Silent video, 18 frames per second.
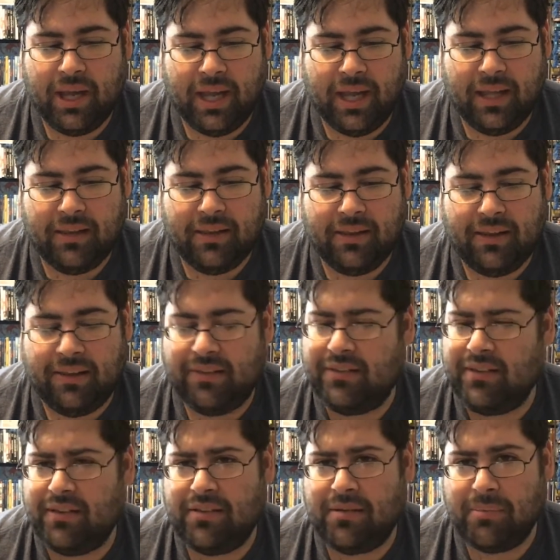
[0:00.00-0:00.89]
And the
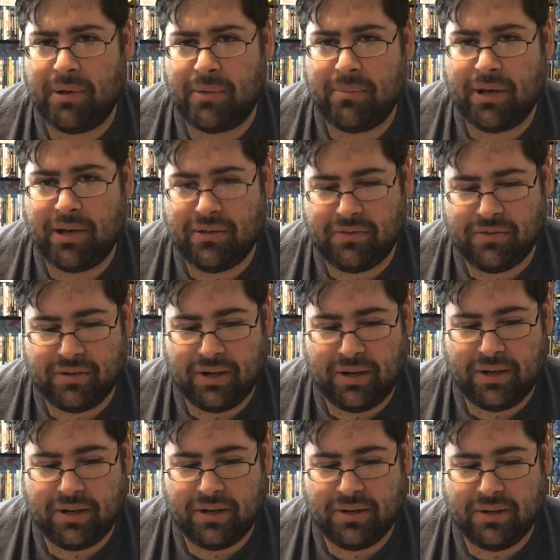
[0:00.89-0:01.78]
system
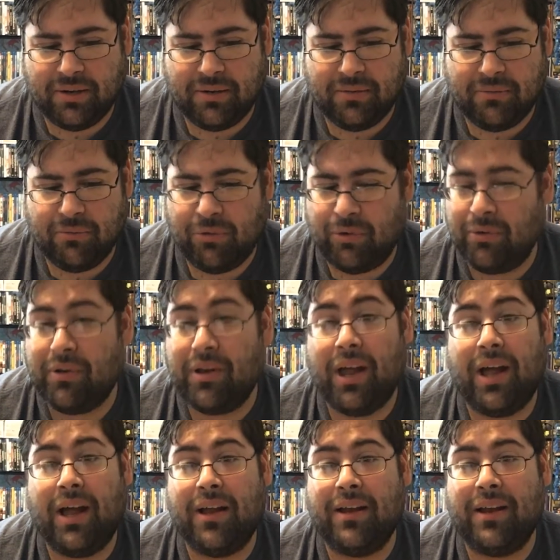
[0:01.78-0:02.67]
administrator will
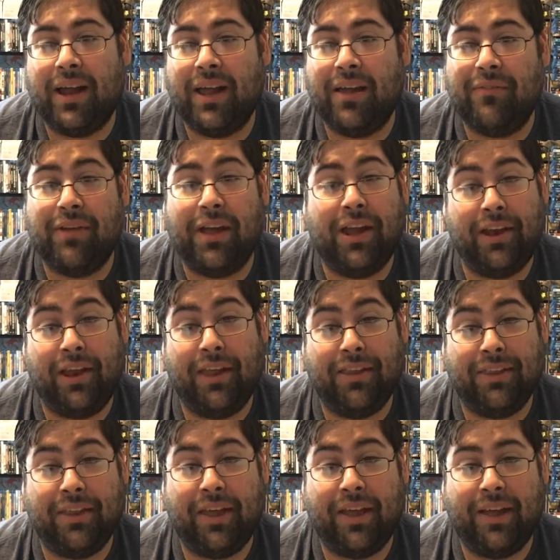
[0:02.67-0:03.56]
not have any
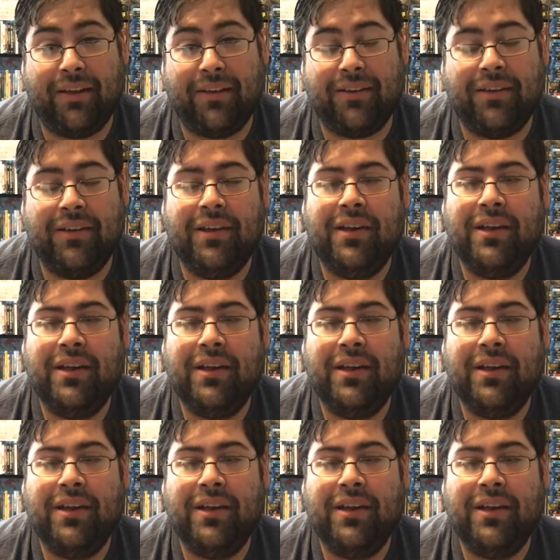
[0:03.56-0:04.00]
of that.